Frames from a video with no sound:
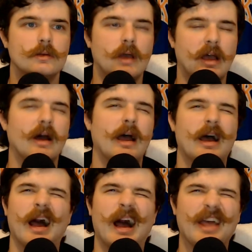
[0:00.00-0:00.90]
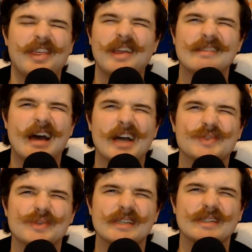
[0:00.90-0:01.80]
I think Taj
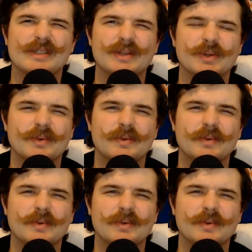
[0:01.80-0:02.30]
was in too.